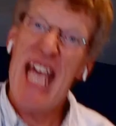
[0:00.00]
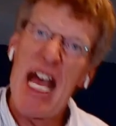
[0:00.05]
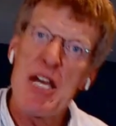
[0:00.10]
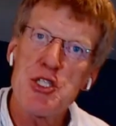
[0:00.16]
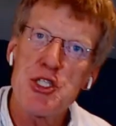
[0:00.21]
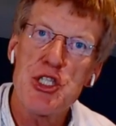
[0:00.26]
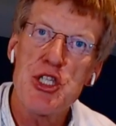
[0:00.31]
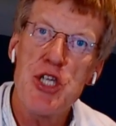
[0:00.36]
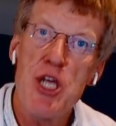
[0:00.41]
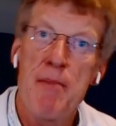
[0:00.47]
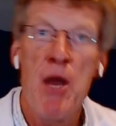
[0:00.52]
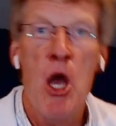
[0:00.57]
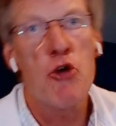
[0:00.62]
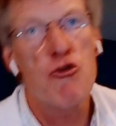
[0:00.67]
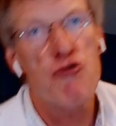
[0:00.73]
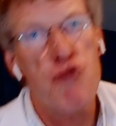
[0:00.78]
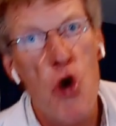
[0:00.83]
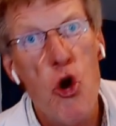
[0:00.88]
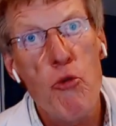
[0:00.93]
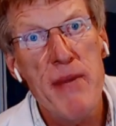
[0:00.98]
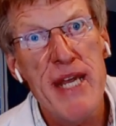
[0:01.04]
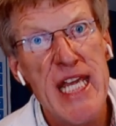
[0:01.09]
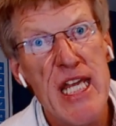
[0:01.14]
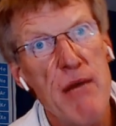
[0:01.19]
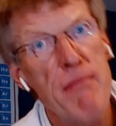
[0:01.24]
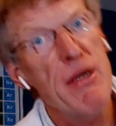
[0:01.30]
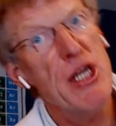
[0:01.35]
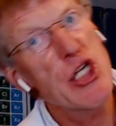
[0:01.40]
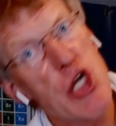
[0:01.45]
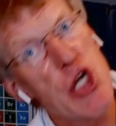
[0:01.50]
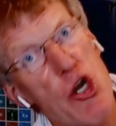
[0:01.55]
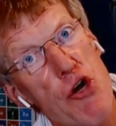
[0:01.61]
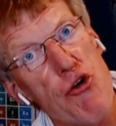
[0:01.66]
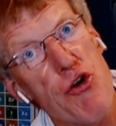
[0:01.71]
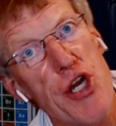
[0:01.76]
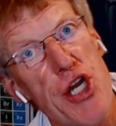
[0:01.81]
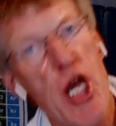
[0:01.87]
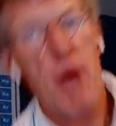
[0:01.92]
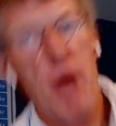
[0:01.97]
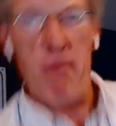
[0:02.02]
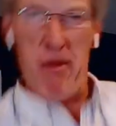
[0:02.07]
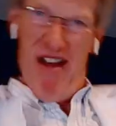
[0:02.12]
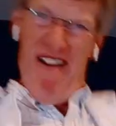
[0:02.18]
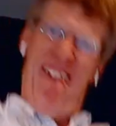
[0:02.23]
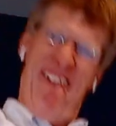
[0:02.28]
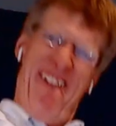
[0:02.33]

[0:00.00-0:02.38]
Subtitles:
calcium, chromium, and curium.